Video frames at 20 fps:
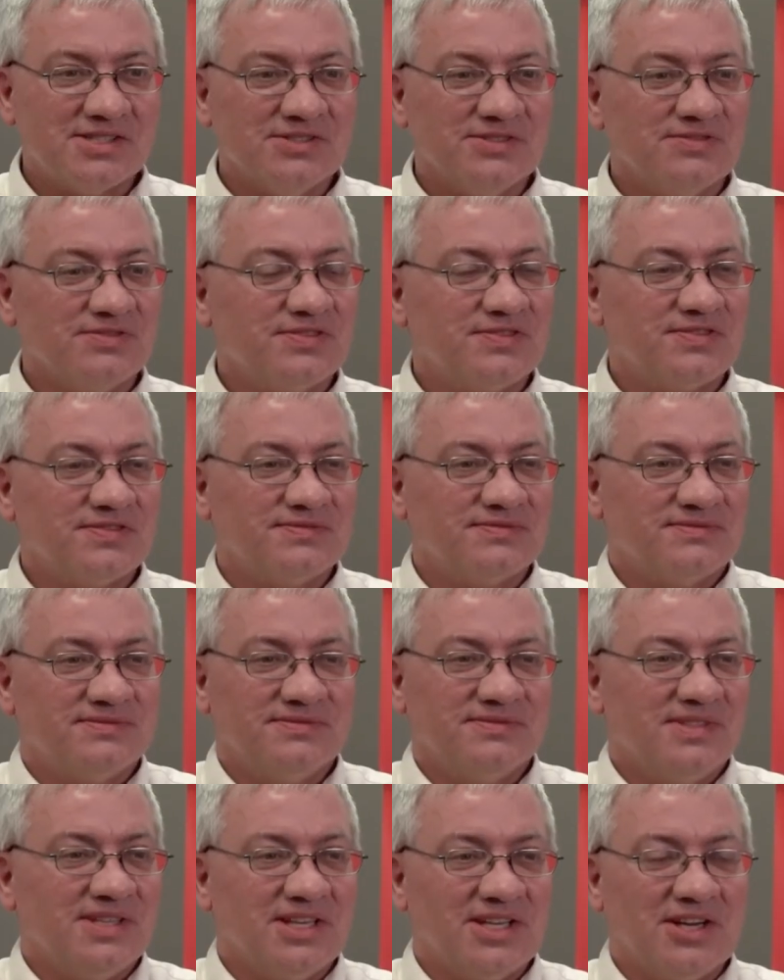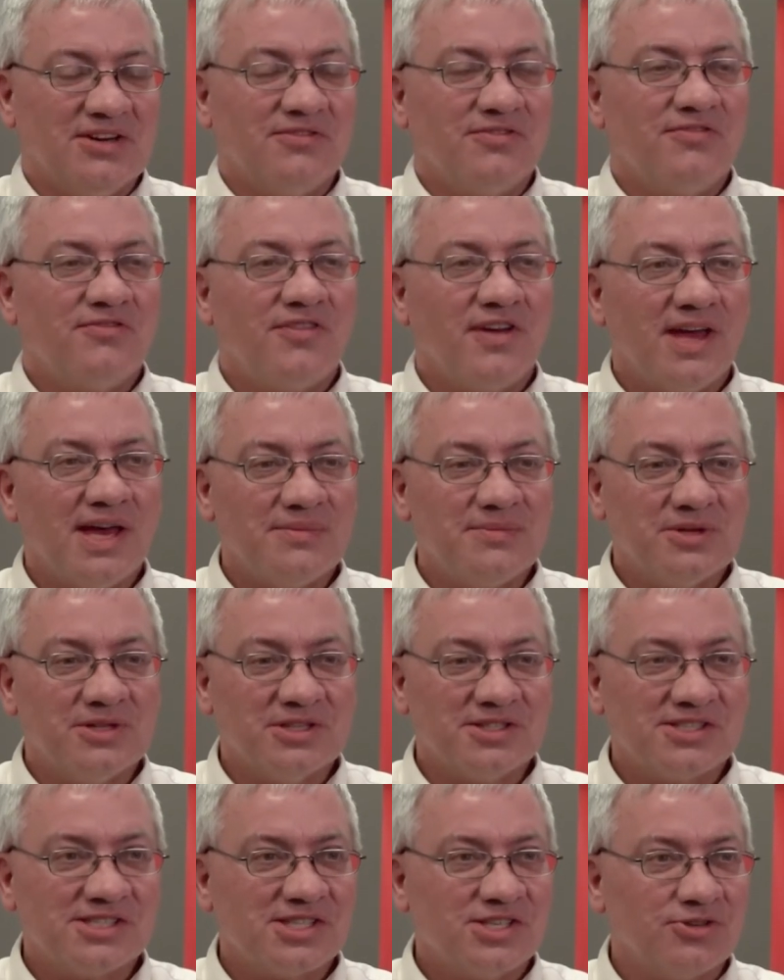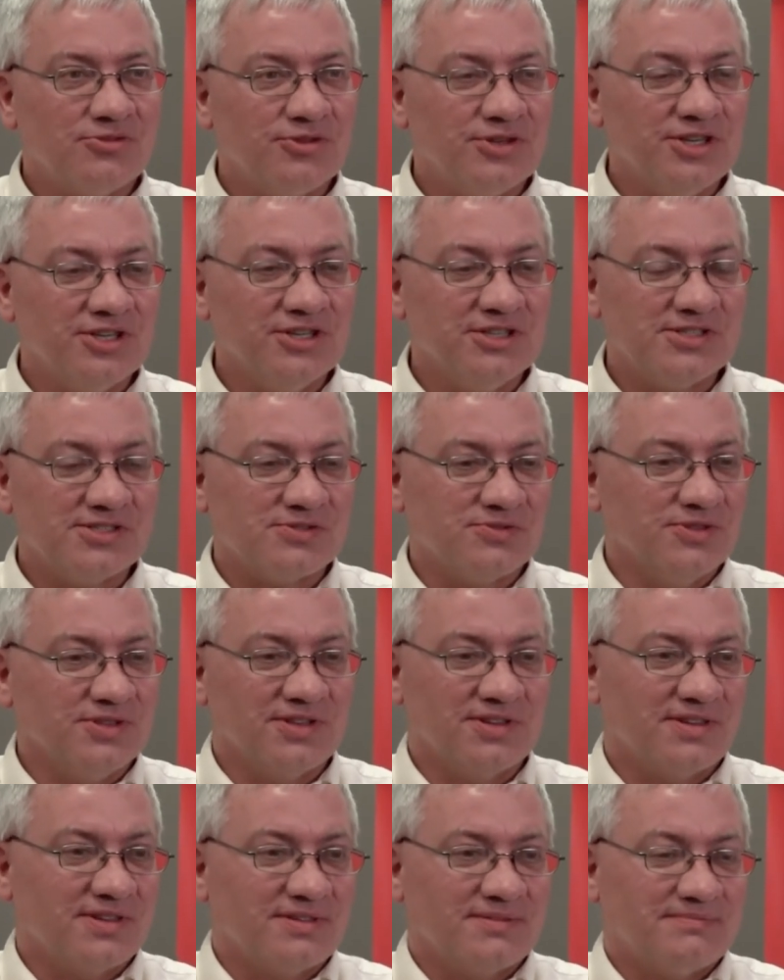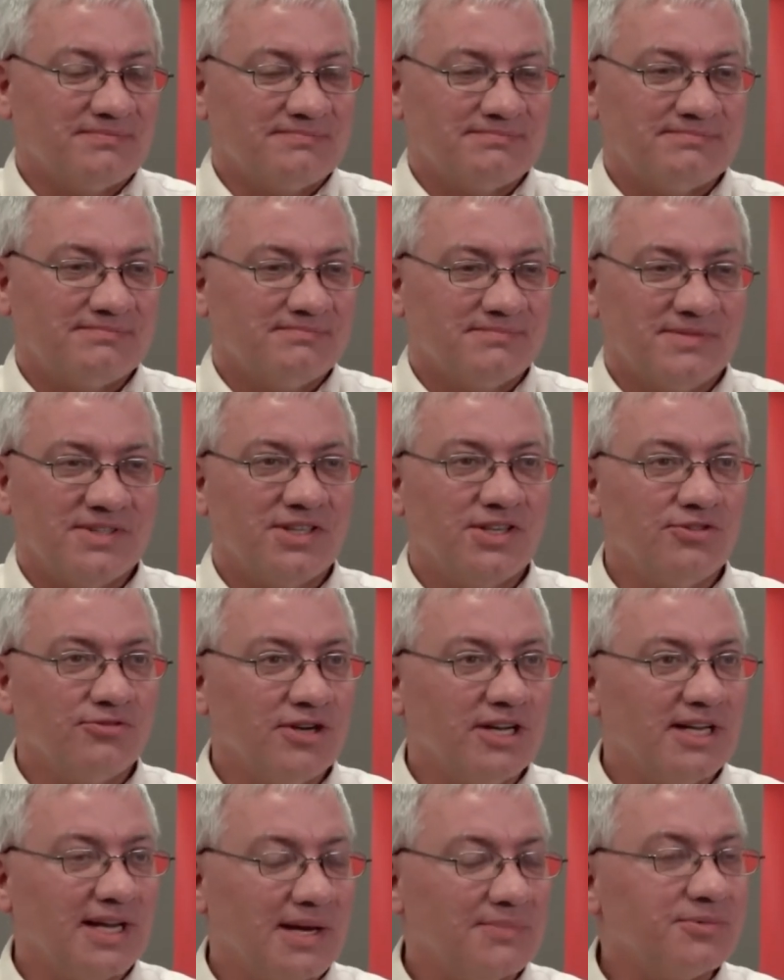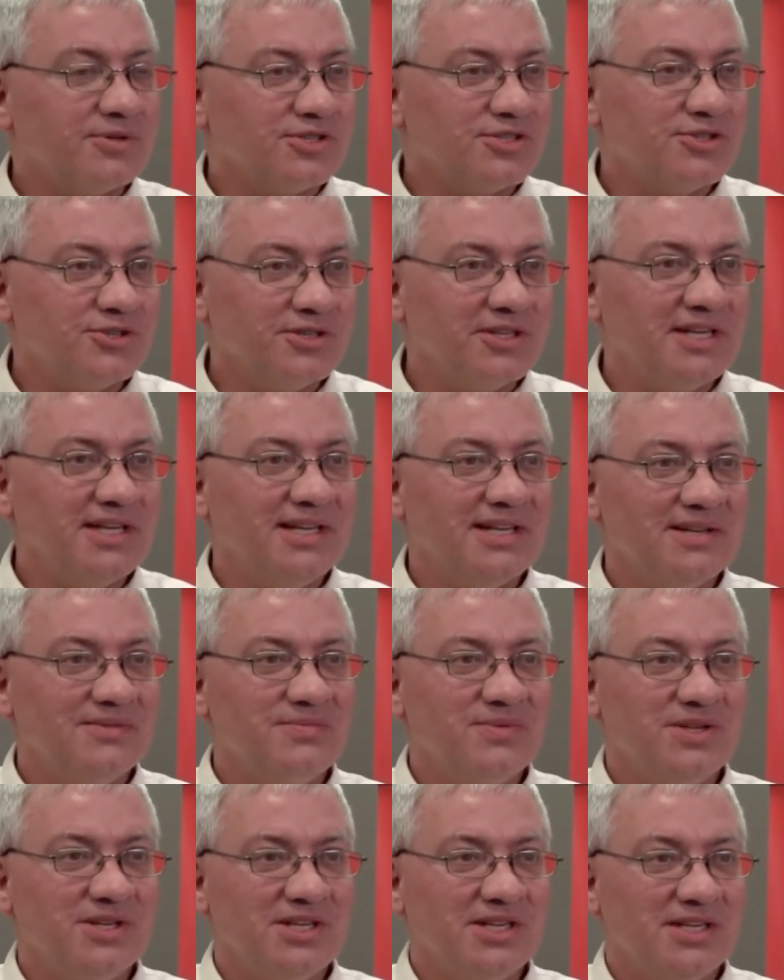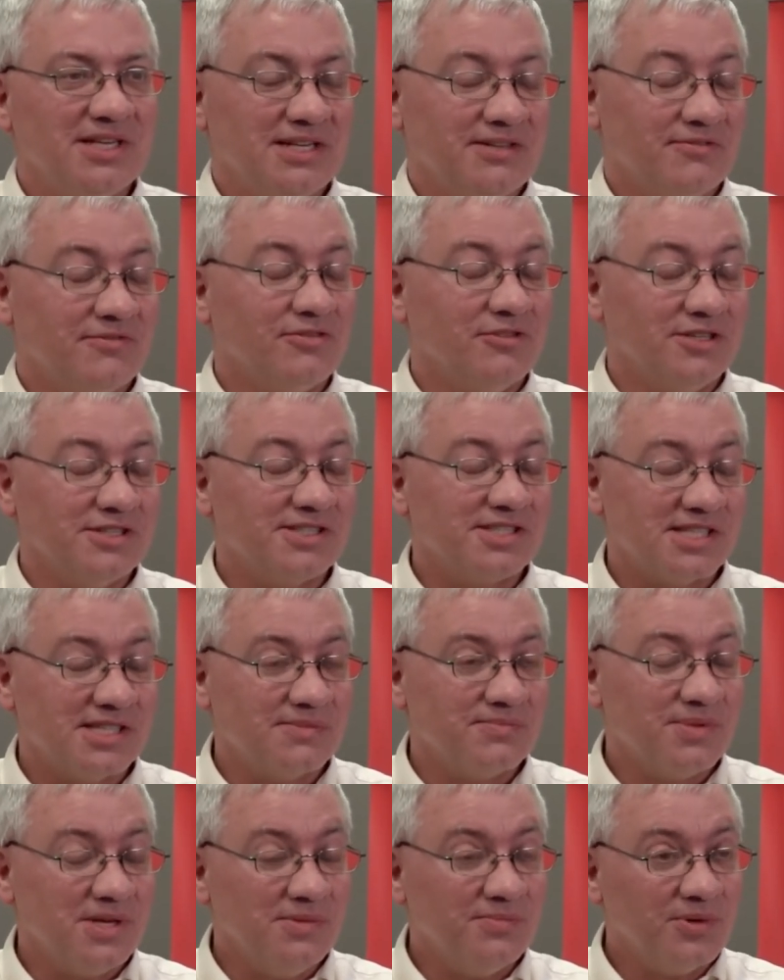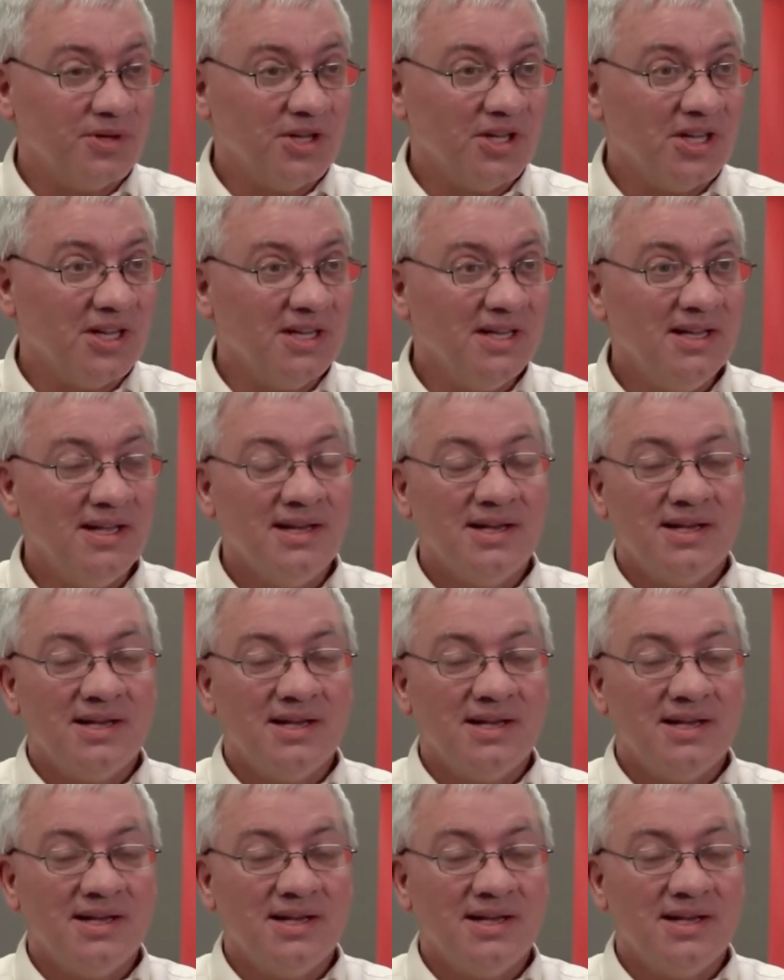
of, you know, fabulous careers with great opportunity to be influencing people,